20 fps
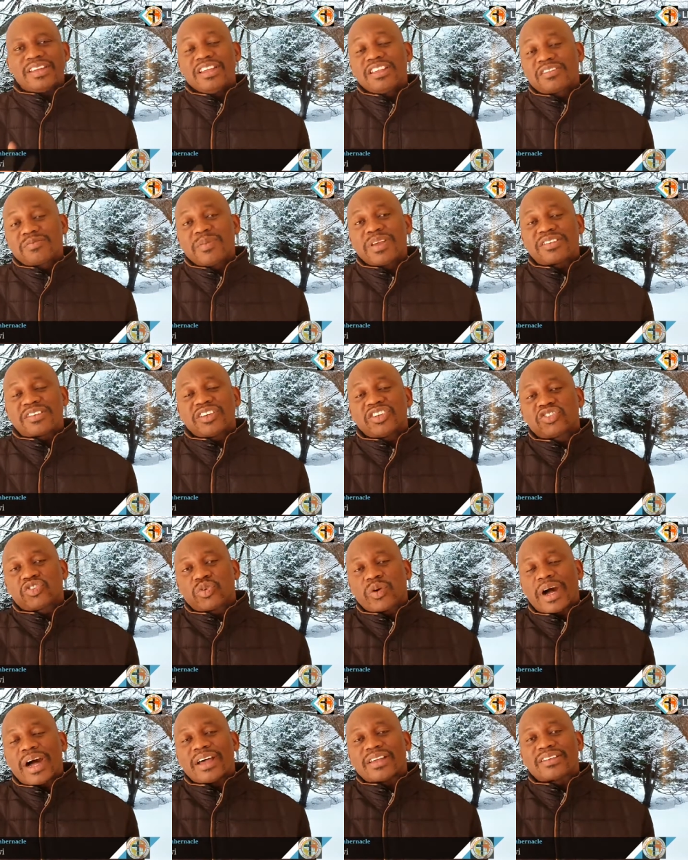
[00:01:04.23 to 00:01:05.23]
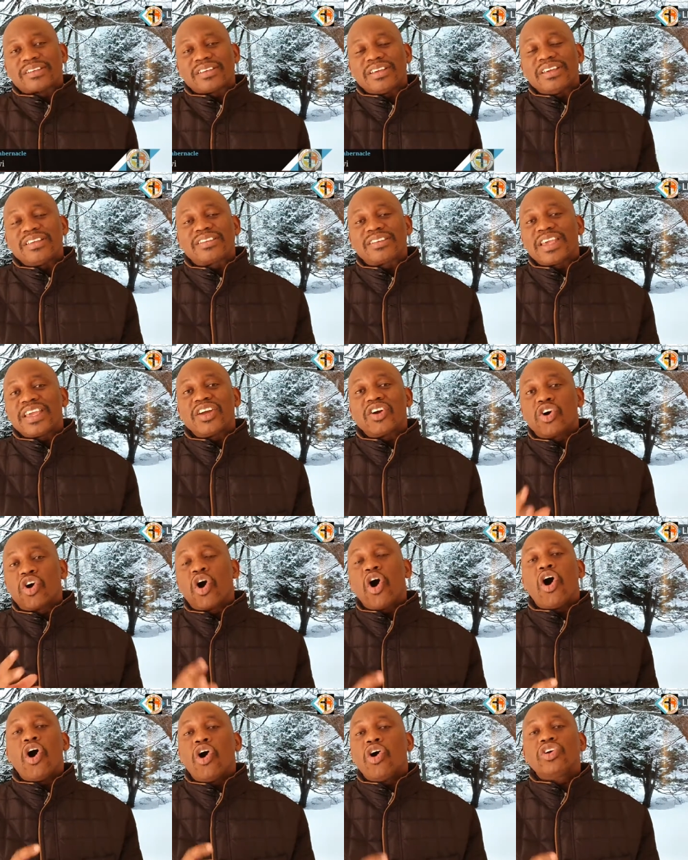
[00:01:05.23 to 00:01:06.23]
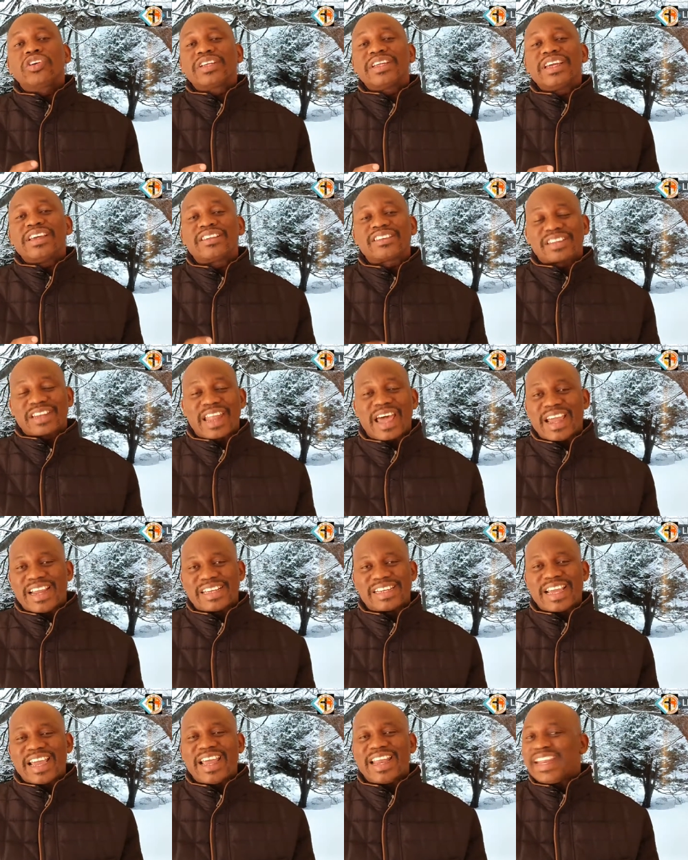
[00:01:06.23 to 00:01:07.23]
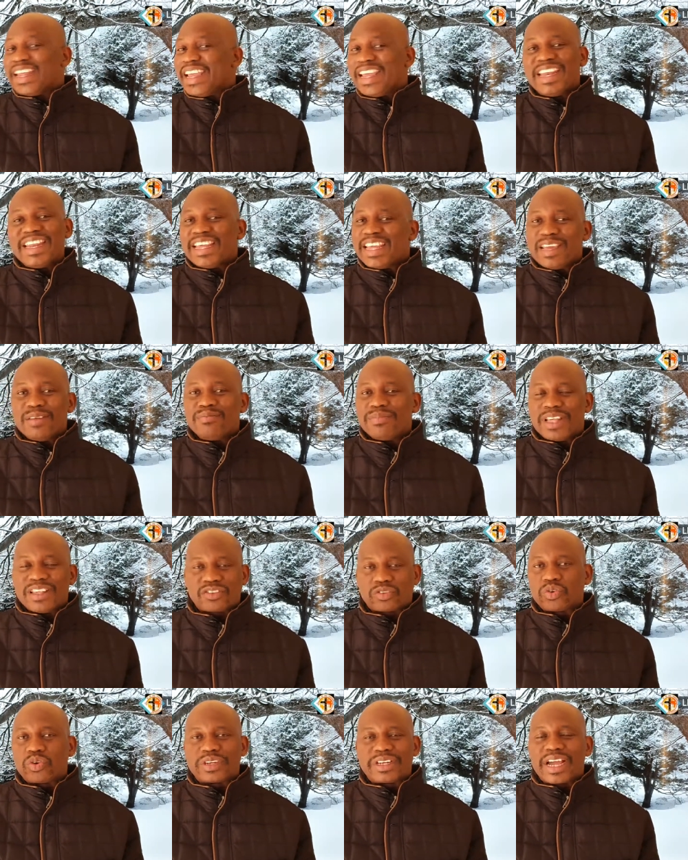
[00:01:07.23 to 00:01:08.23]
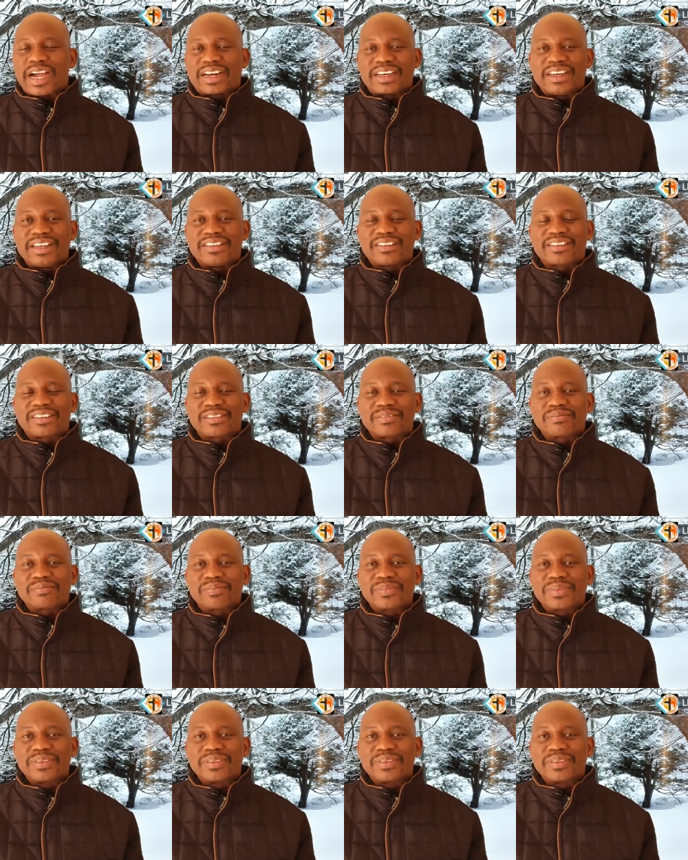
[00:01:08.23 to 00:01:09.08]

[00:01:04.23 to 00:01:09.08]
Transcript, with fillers: this message to us. He's saying God is light and in him there's no darkness.